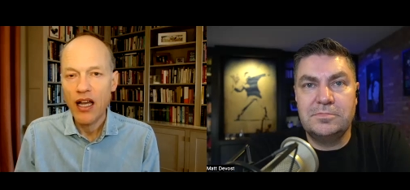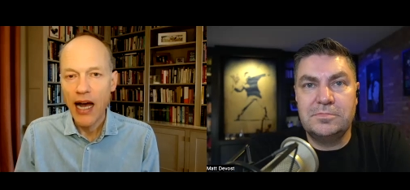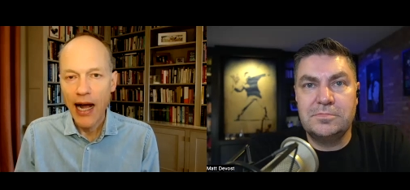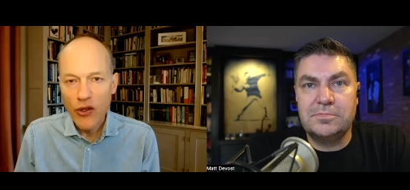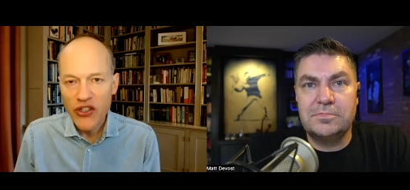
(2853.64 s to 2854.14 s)

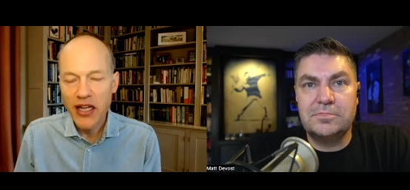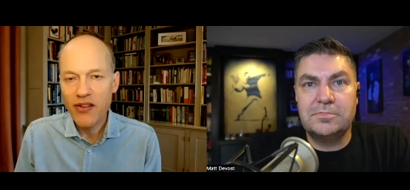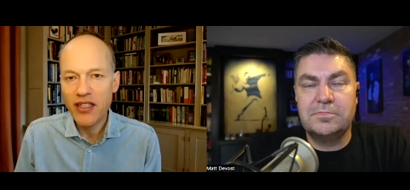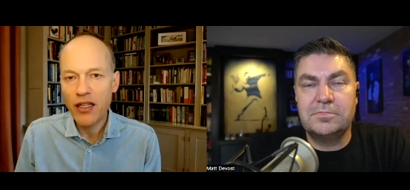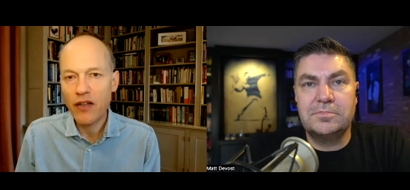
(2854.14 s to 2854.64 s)
Speaker 1: outside of
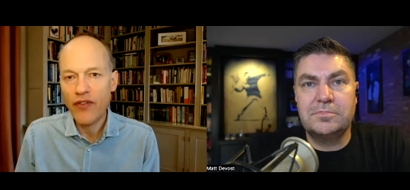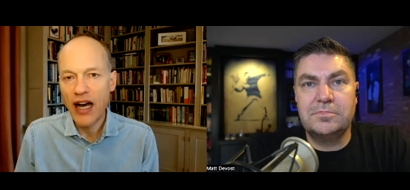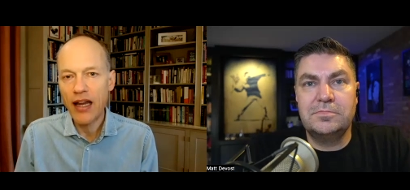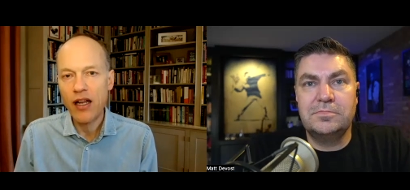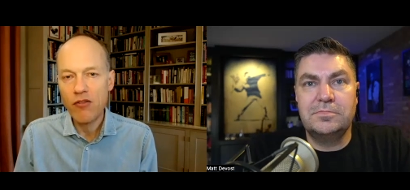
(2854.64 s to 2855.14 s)
Silicon
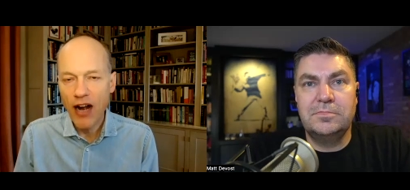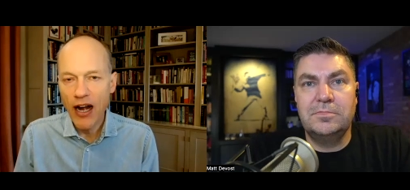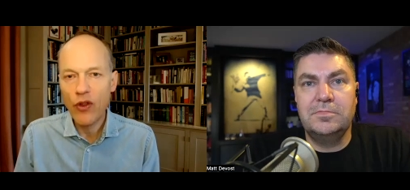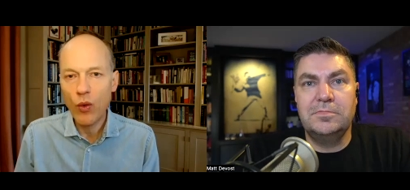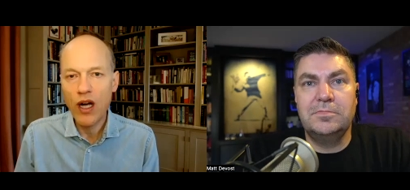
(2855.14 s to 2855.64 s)
Valley
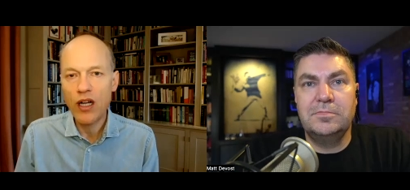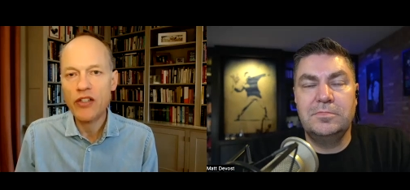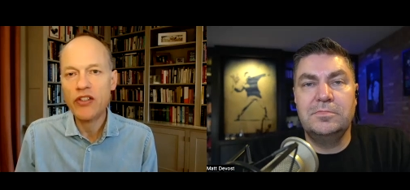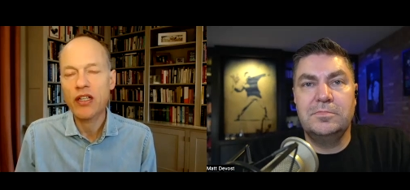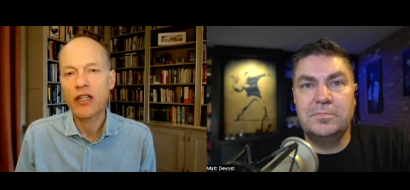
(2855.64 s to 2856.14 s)
around the
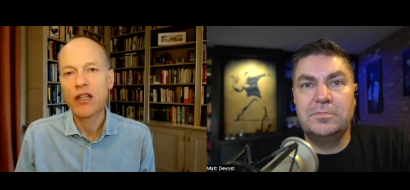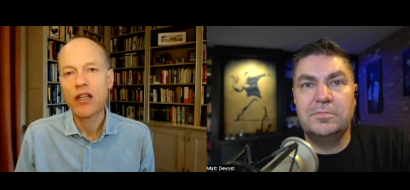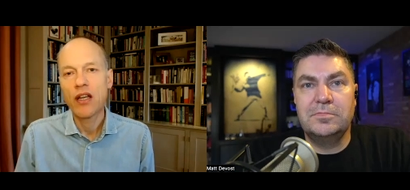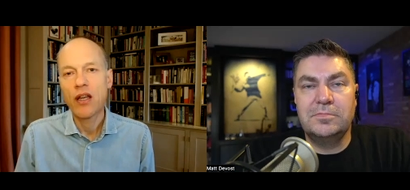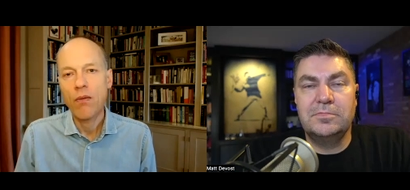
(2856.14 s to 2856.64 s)
world
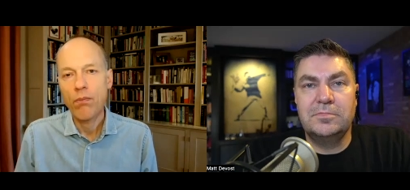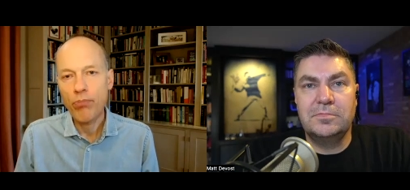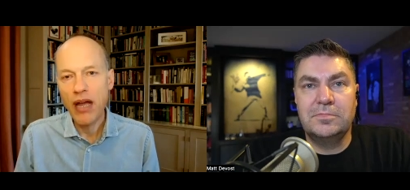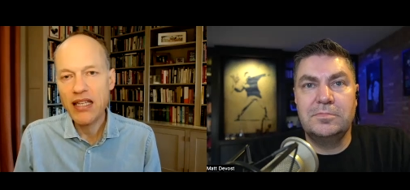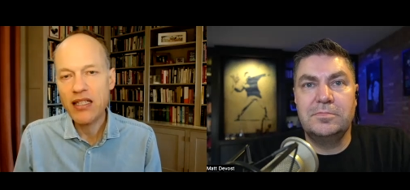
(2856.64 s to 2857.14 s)

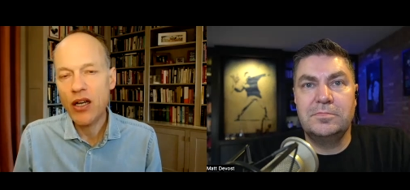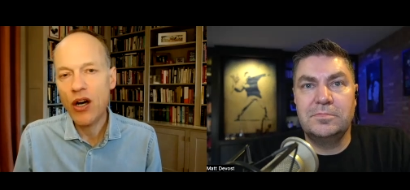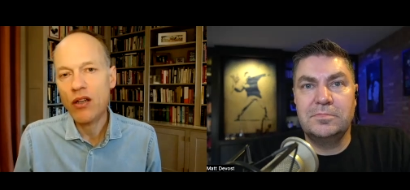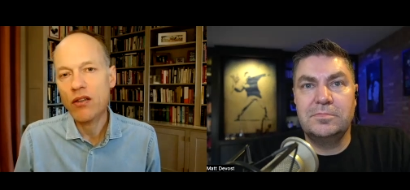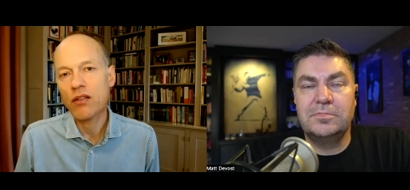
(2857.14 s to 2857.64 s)
based
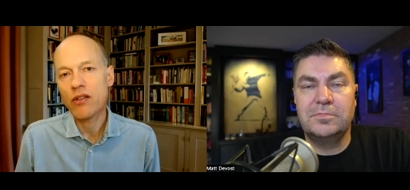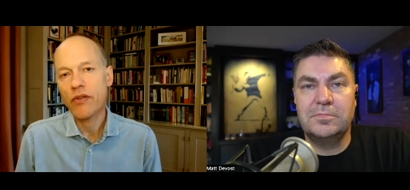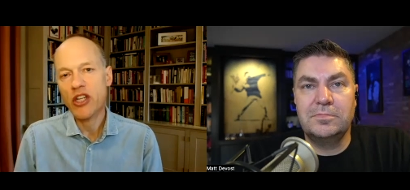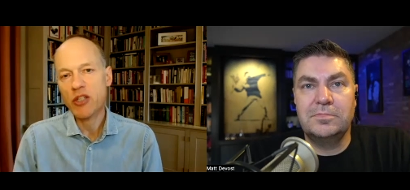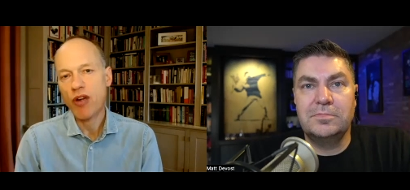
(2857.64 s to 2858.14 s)
on
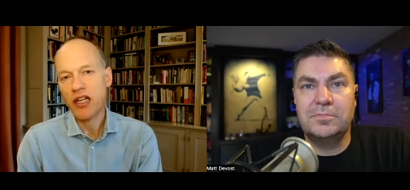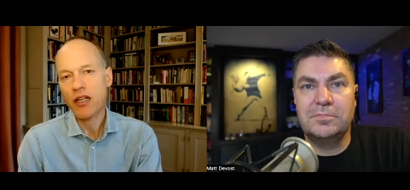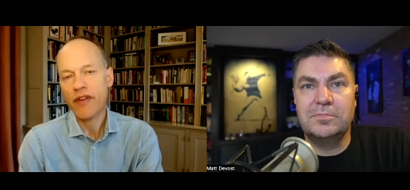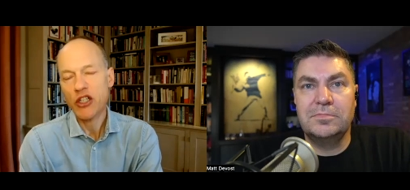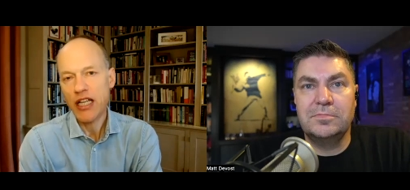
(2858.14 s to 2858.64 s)
the spreading of
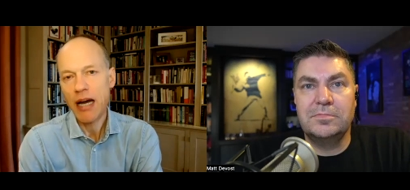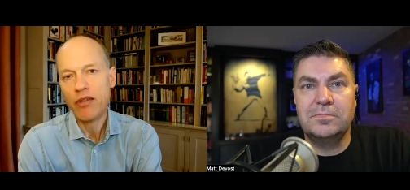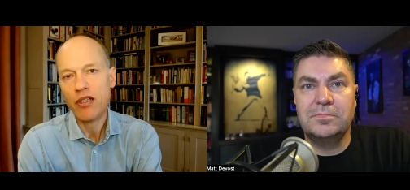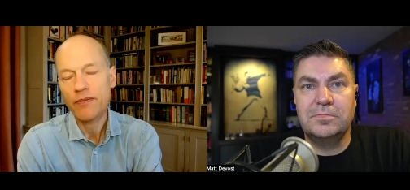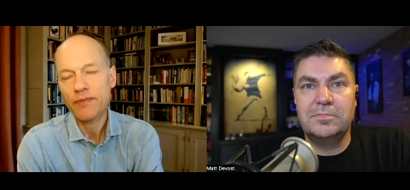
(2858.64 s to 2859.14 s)
venture
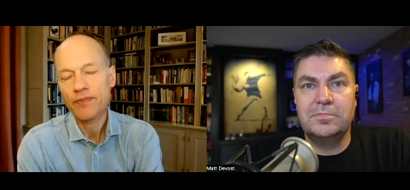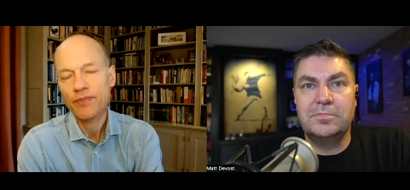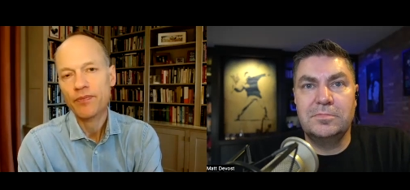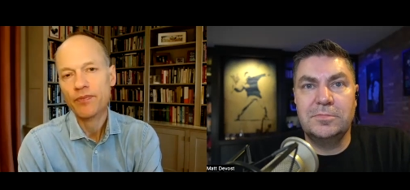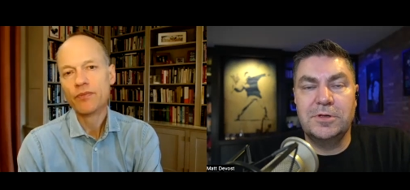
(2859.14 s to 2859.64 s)
capital.
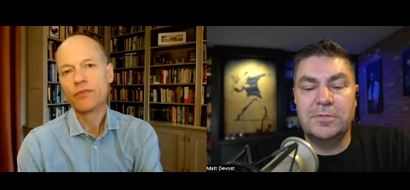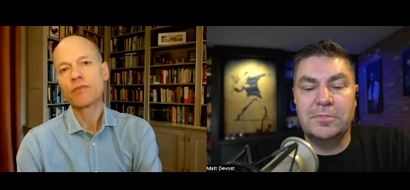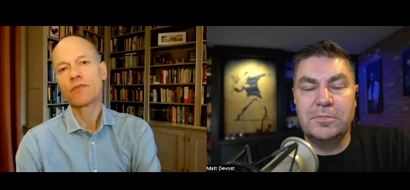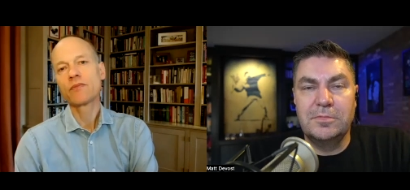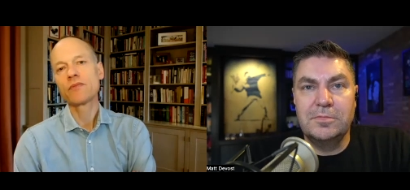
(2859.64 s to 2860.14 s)
Speaker 2: Yeah.
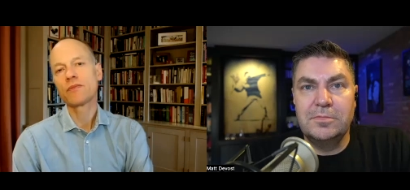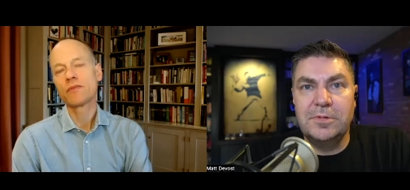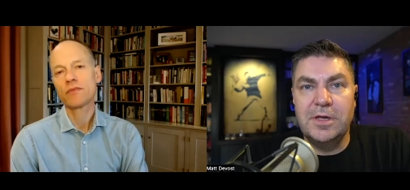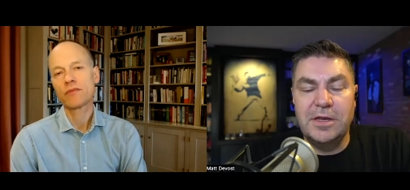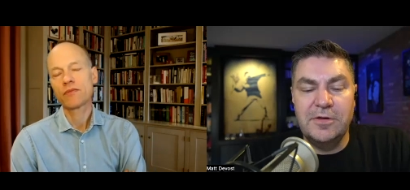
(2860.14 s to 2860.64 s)

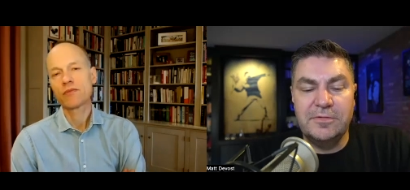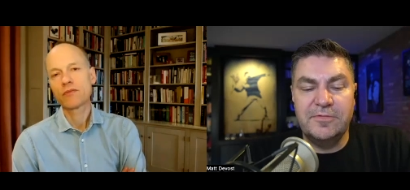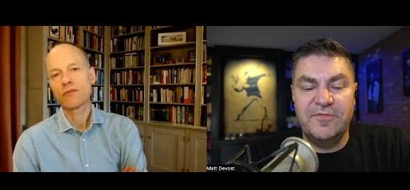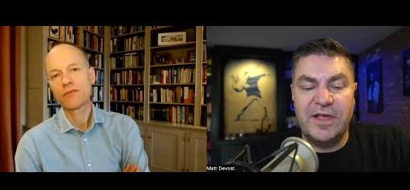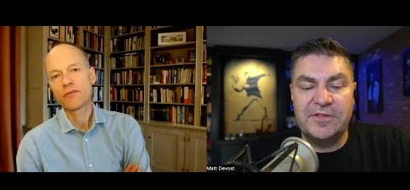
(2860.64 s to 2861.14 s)
Yeah, no,
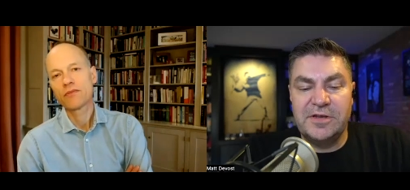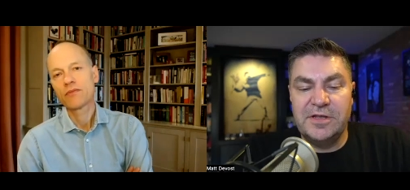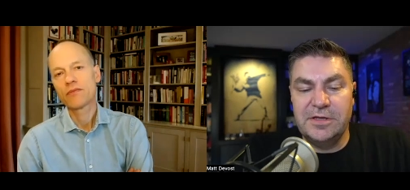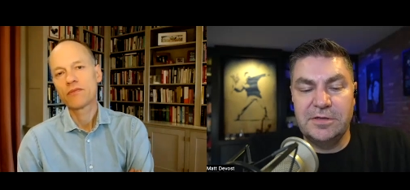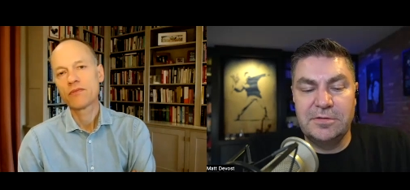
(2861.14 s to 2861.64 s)

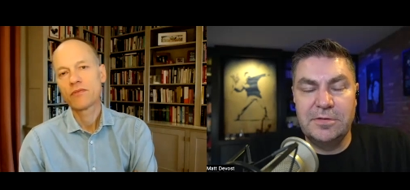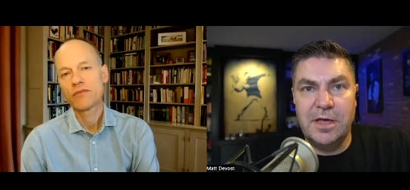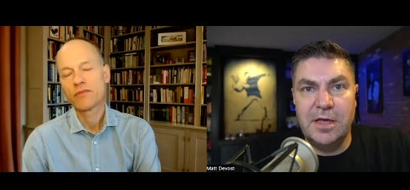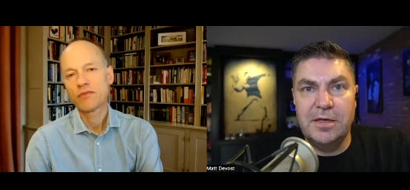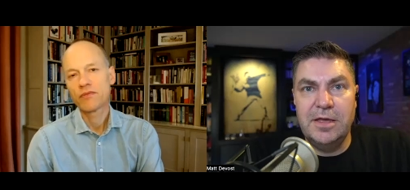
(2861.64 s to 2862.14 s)
fascinating.
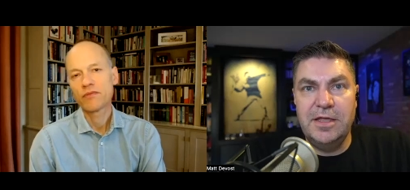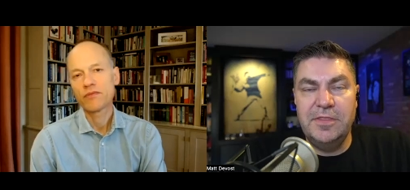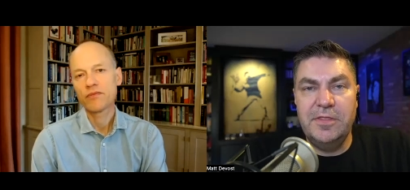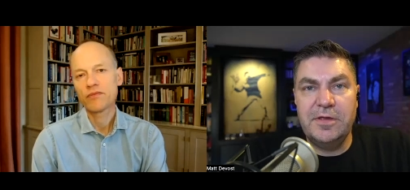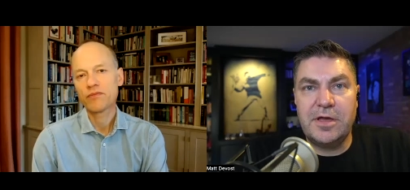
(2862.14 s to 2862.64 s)
Uh,
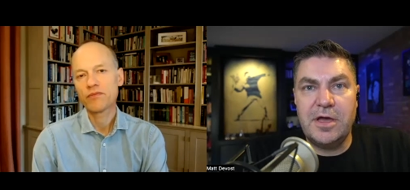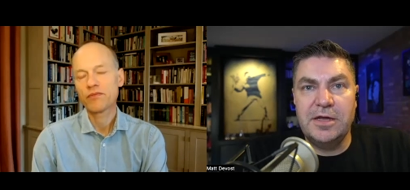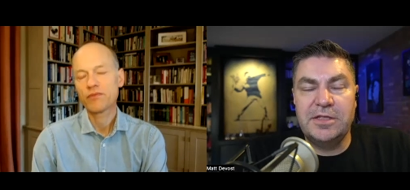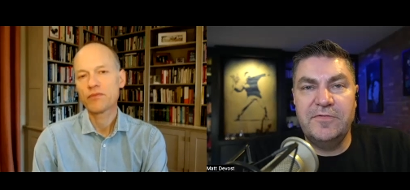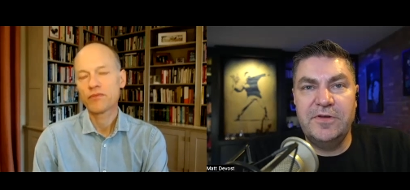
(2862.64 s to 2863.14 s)
and the
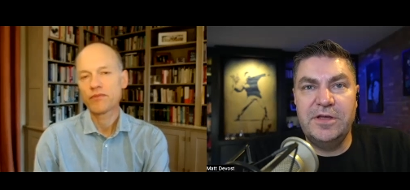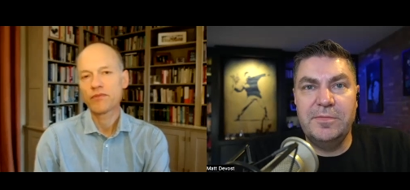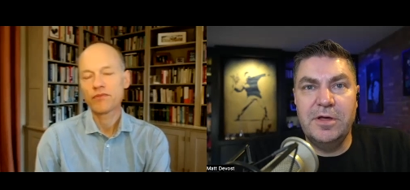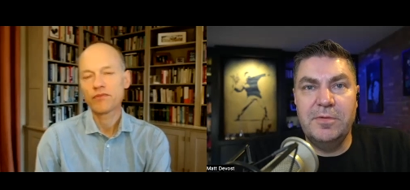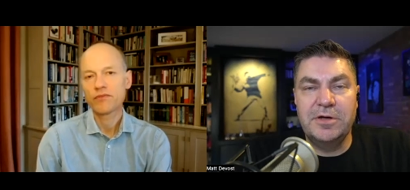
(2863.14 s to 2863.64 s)
connectivity am
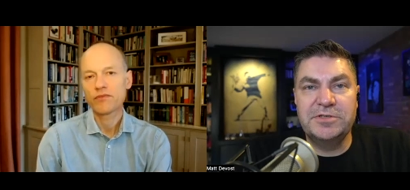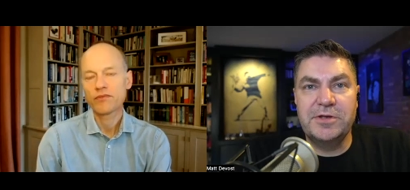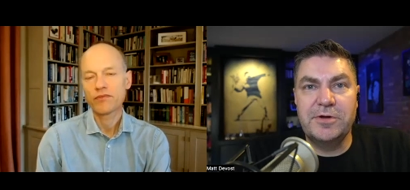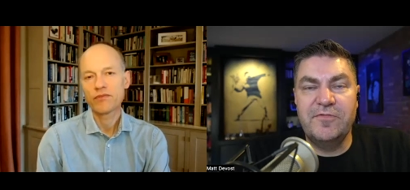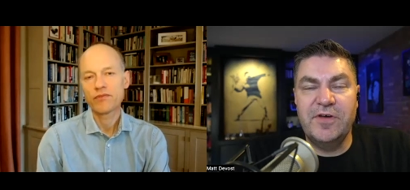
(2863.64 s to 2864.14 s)
amongst
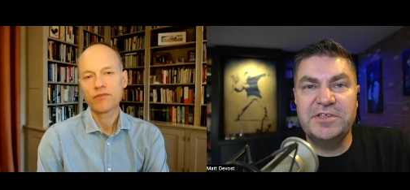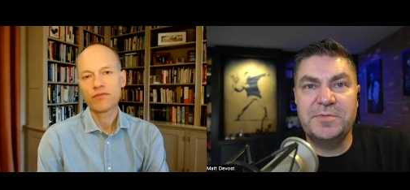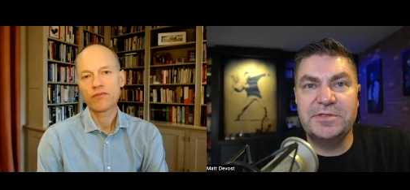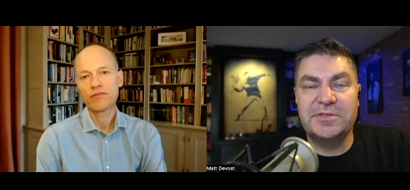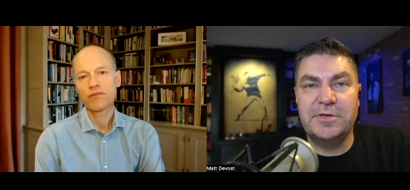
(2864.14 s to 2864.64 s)
their
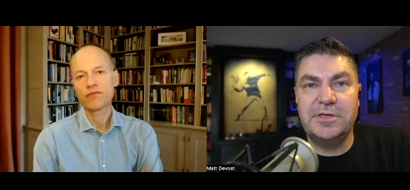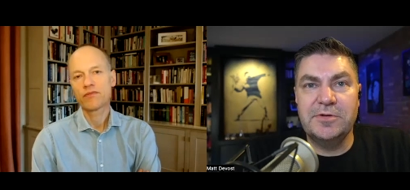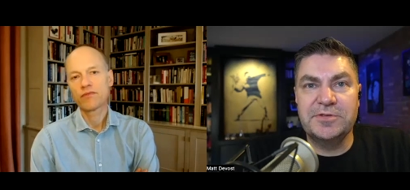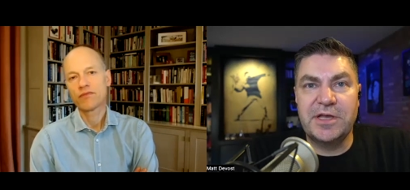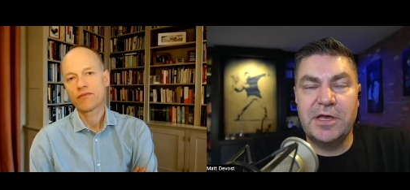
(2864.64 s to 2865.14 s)
investments. I mean,
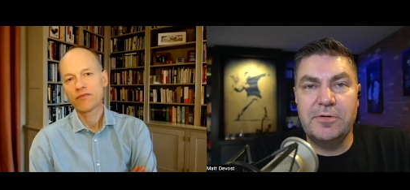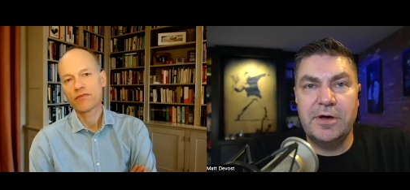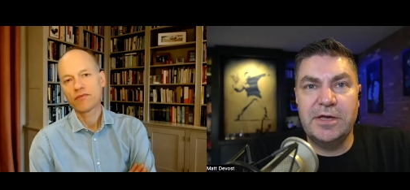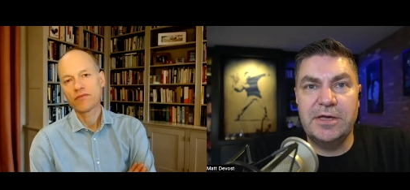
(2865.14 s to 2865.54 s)
years ago, I